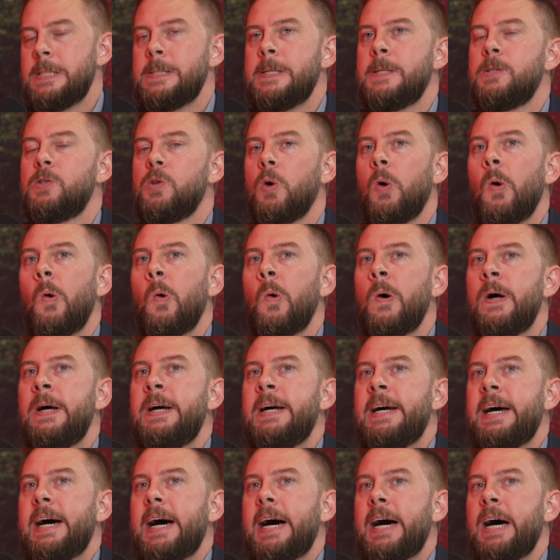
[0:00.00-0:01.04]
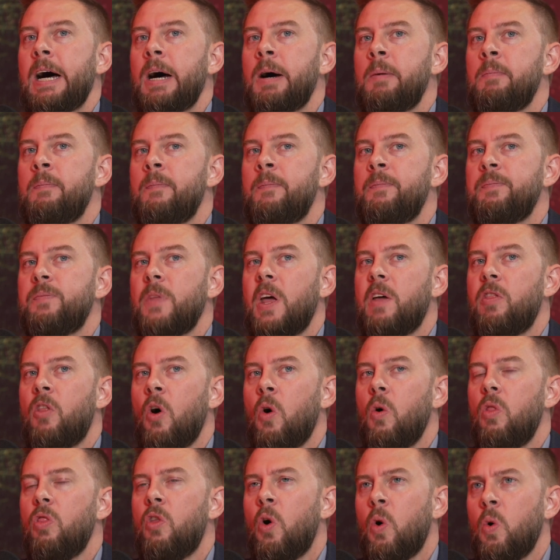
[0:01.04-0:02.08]
And so
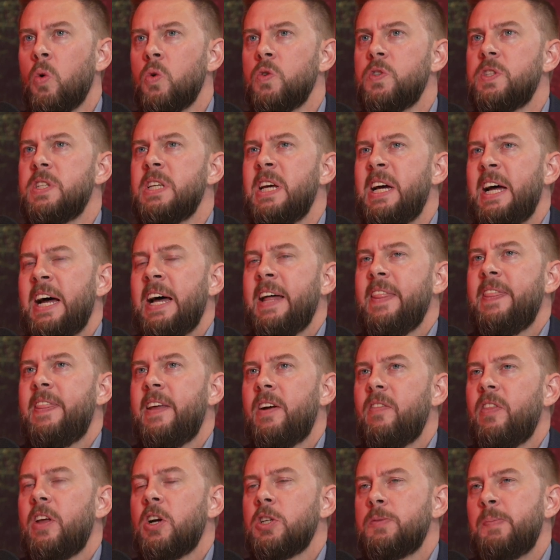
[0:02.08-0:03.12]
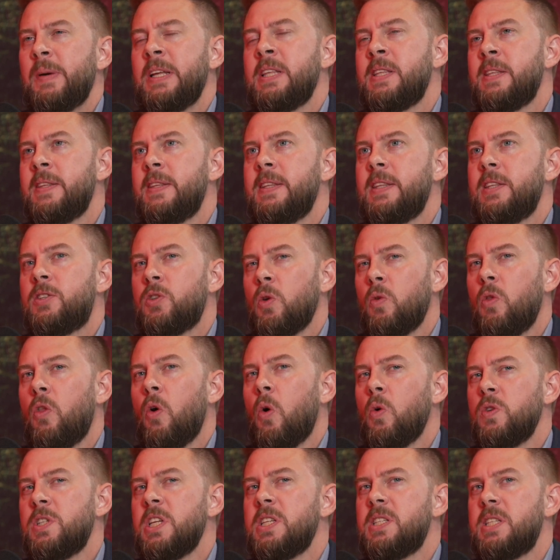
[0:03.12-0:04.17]
those
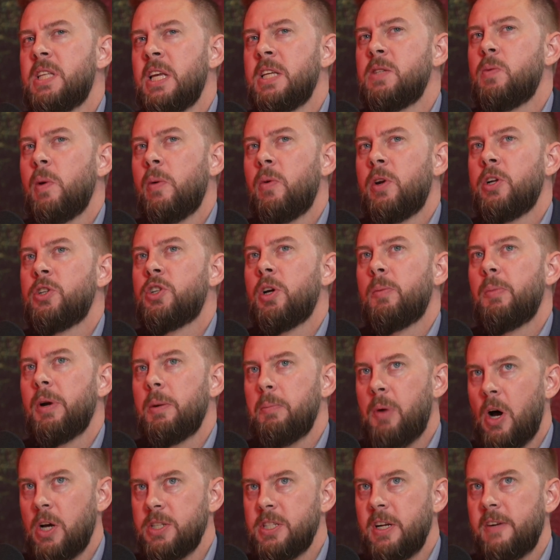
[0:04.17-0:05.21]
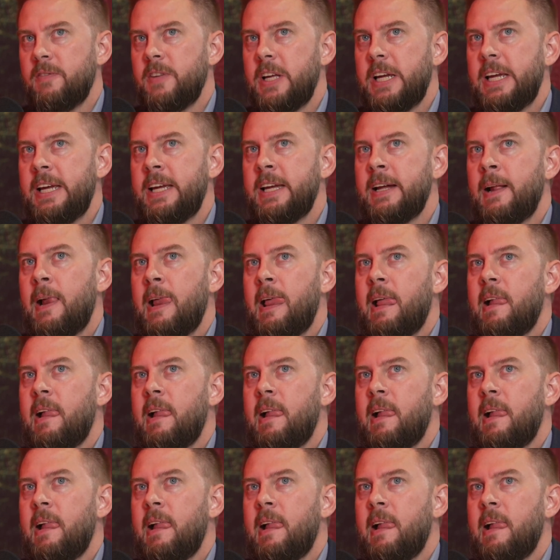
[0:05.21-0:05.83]
as things we would interpret positively.